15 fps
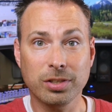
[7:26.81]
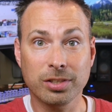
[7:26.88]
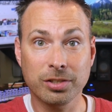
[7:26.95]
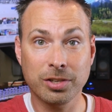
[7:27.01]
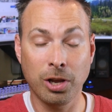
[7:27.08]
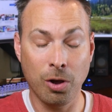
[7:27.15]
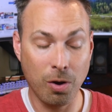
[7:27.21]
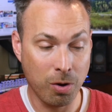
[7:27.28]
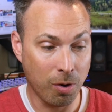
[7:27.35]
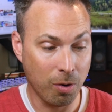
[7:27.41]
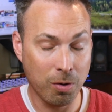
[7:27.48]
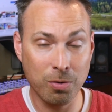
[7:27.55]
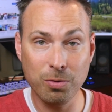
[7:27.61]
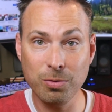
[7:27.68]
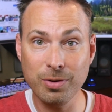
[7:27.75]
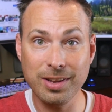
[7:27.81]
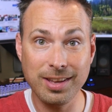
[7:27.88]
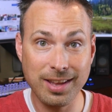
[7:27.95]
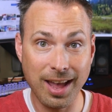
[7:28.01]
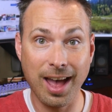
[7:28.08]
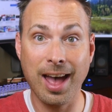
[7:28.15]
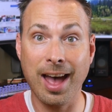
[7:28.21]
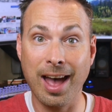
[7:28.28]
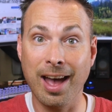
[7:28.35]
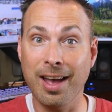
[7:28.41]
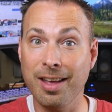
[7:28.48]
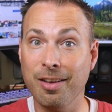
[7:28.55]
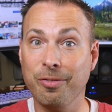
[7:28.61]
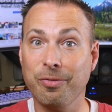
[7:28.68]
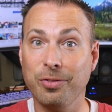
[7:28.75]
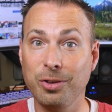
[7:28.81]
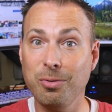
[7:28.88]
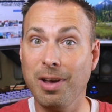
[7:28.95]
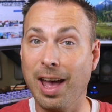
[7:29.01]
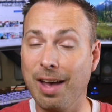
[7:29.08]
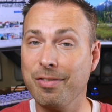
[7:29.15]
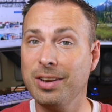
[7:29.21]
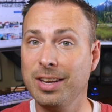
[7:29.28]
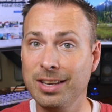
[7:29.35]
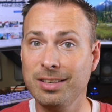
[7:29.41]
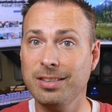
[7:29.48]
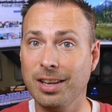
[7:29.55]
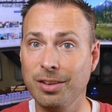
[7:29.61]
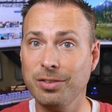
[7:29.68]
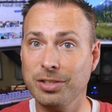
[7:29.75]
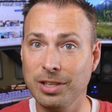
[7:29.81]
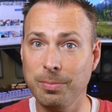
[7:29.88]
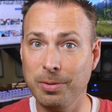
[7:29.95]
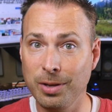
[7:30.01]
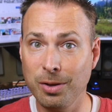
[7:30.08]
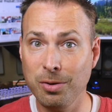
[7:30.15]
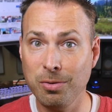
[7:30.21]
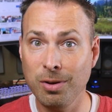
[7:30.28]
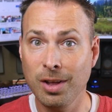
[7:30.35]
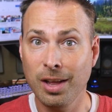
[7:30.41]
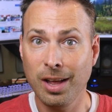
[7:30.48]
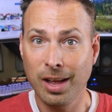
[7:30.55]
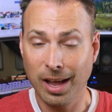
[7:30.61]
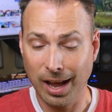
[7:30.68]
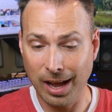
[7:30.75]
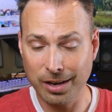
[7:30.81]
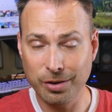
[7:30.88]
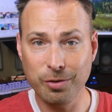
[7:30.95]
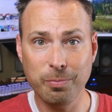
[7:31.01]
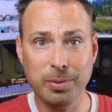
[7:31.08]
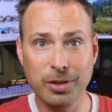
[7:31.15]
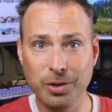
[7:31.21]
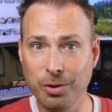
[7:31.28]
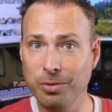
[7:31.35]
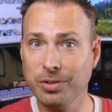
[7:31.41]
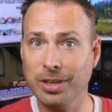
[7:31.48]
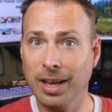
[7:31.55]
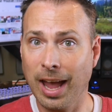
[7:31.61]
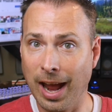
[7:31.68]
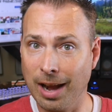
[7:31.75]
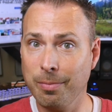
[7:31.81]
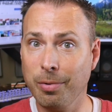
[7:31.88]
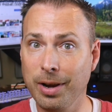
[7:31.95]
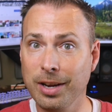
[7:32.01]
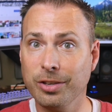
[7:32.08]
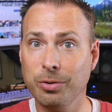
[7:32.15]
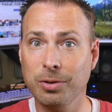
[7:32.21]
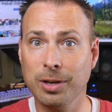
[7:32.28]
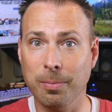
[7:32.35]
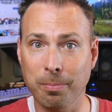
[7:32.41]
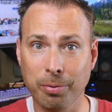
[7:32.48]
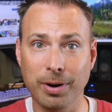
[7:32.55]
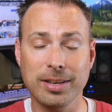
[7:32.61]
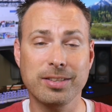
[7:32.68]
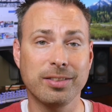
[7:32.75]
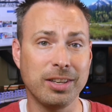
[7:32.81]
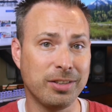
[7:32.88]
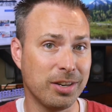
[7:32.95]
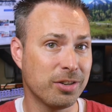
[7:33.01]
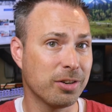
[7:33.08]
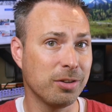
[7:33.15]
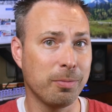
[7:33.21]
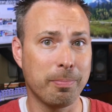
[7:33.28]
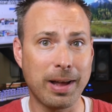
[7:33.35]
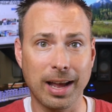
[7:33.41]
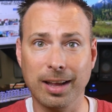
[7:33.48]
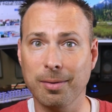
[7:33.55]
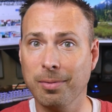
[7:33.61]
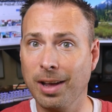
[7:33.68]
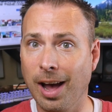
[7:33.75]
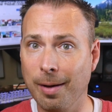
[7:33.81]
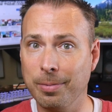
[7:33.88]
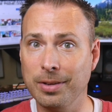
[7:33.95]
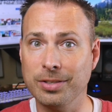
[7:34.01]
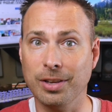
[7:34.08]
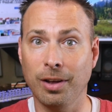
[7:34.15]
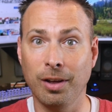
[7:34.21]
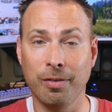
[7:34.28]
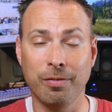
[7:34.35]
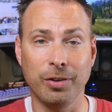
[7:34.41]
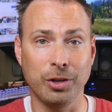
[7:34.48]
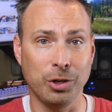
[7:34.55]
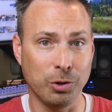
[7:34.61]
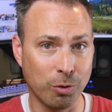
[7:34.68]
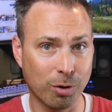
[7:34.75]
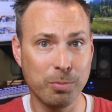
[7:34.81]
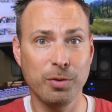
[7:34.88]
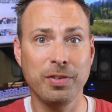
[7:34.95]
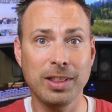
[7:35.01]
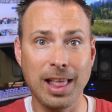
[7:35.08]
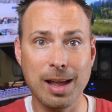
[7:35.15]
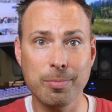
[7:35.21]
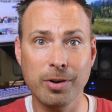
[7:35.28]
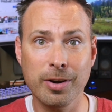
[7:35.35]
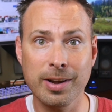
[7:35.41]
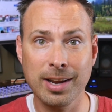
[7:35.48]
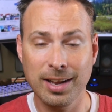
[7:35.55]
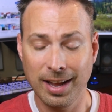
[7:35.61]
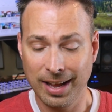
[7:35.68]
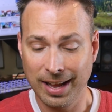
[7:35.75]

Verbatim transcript: So yeah, if you have an Intel CPU and you've been using Handbrake to compress the digital backup copies of your movie library